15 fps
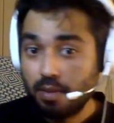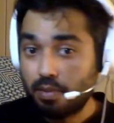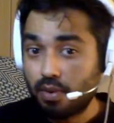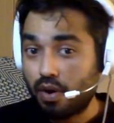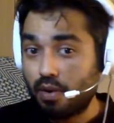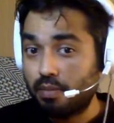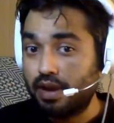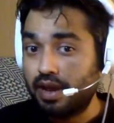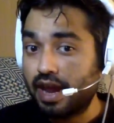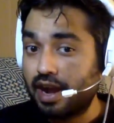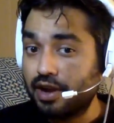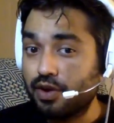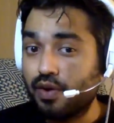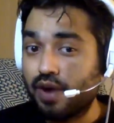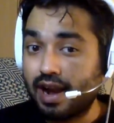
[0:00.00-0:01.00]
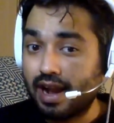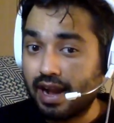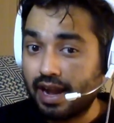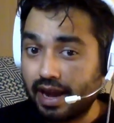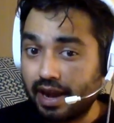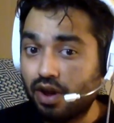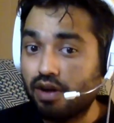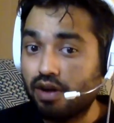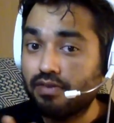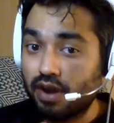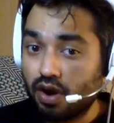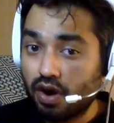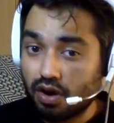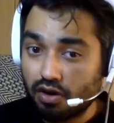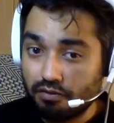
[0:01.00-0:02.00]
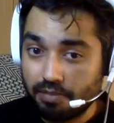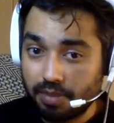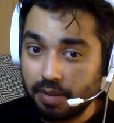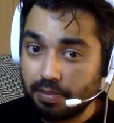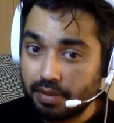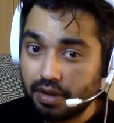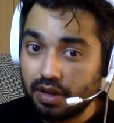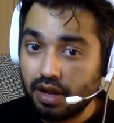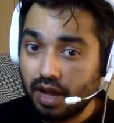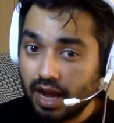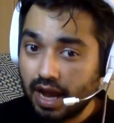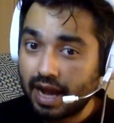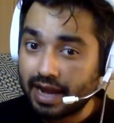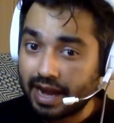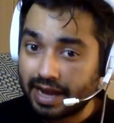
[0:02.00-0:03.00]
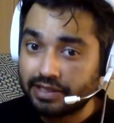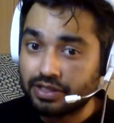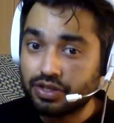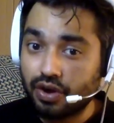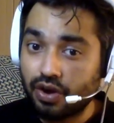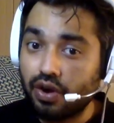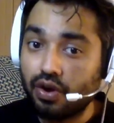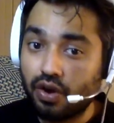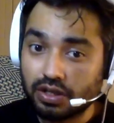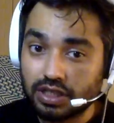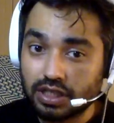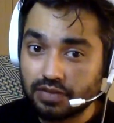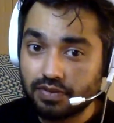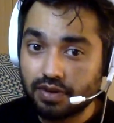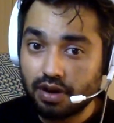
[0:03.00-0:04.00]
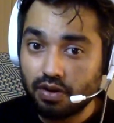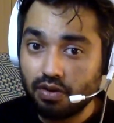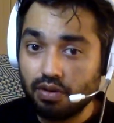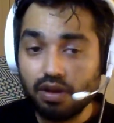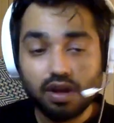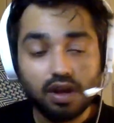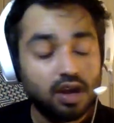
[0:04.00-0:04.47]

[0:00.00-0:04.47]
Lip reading: Probably you had laid off a lot of people, and hence your losses were low.